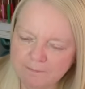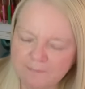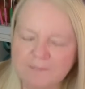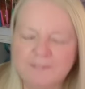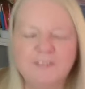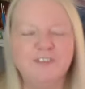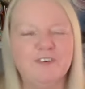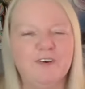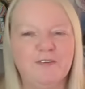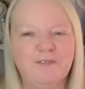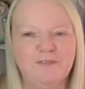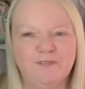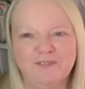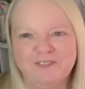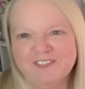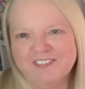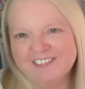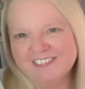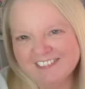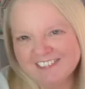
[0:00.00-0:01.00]
Sorry.
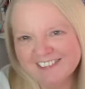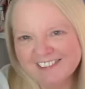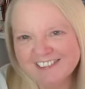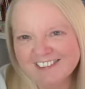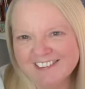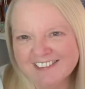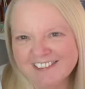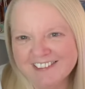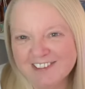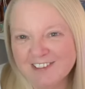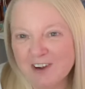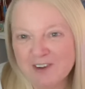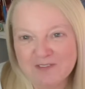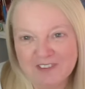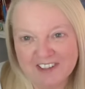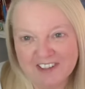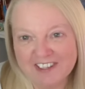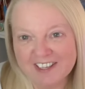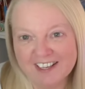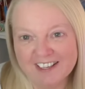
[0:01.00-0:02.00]
Sorry
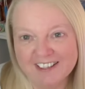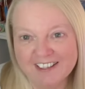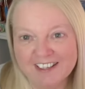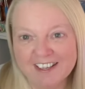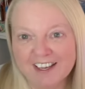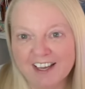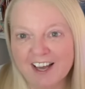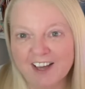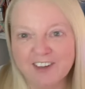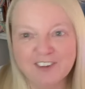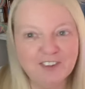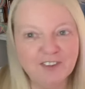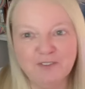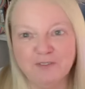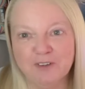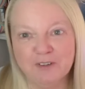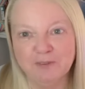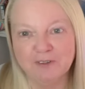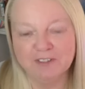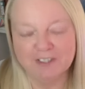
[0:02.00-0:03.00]
about that. I don't know
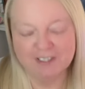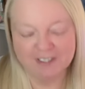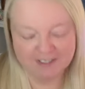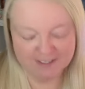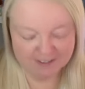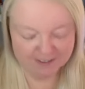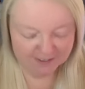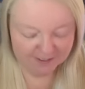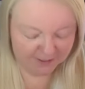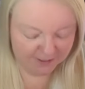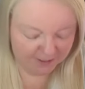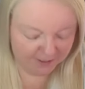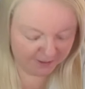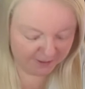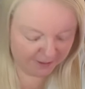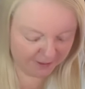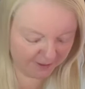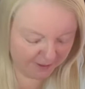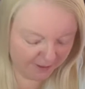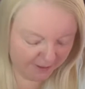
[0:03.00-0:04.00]
what he wanted.
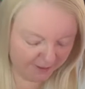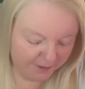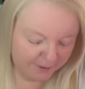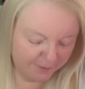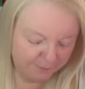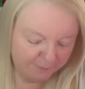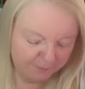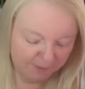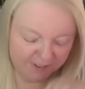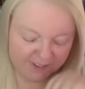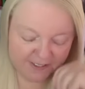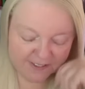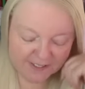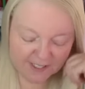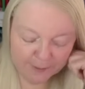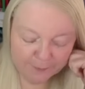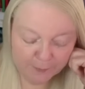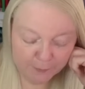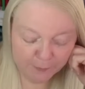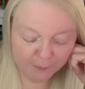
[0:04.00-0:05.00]
Um, I did
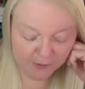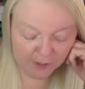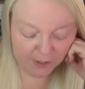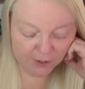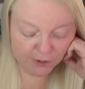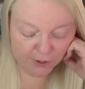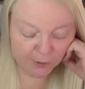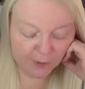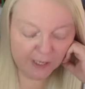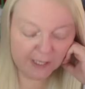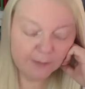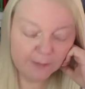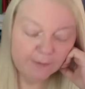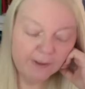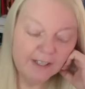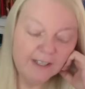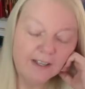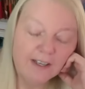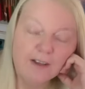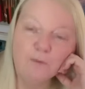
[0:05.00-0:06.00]
tell him I was going to.
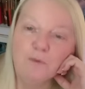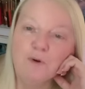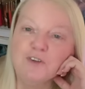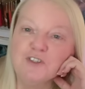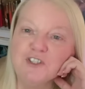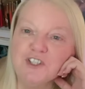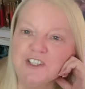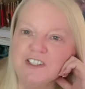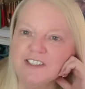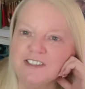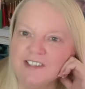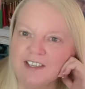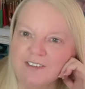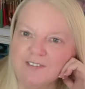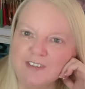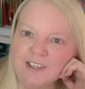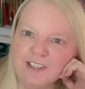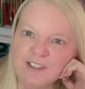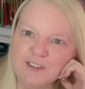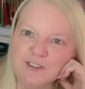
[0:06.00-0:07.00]
Anyway, watching the T
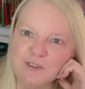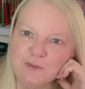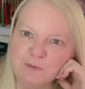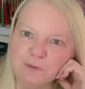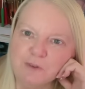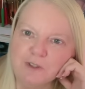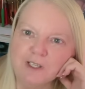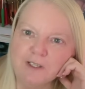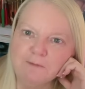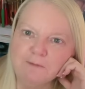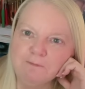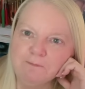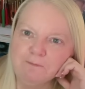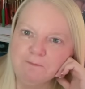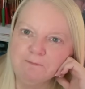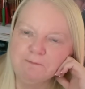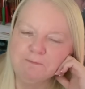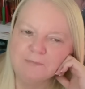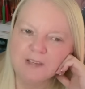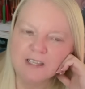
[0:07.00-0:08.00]
V this morning,
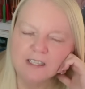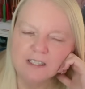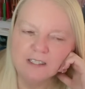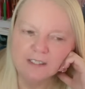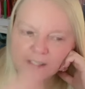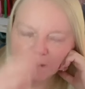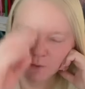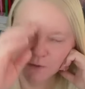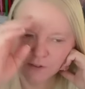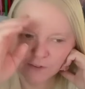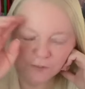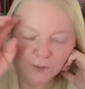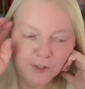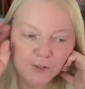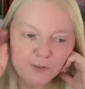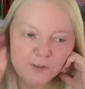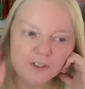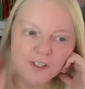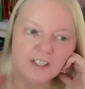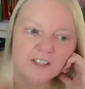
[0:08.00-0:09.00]
there was a
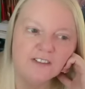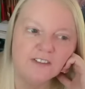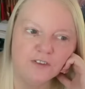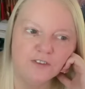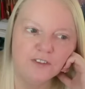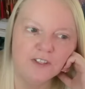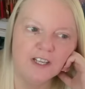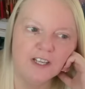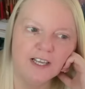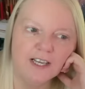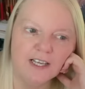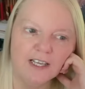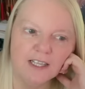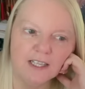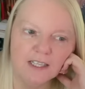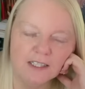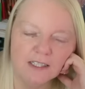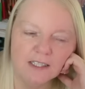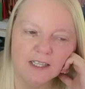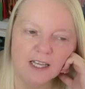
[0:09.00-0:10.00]
few things on
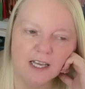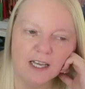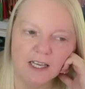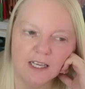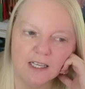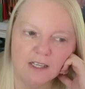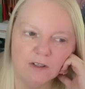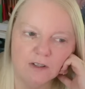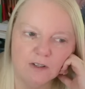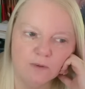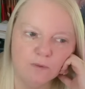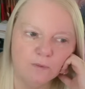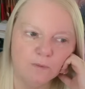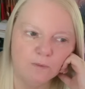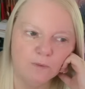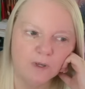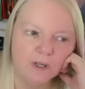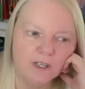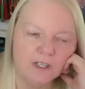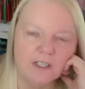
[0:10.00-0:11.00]
there that
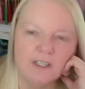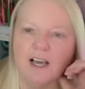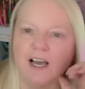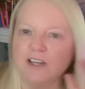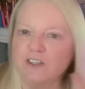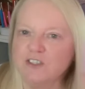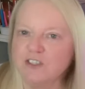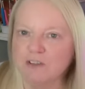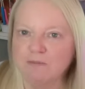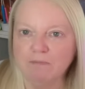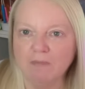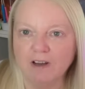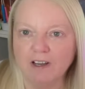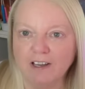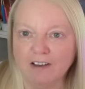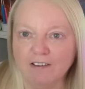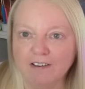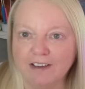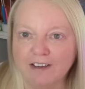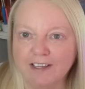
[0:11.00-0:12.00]
were catching my
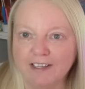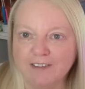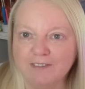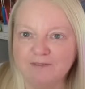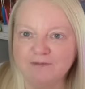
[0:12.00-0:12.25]
eye.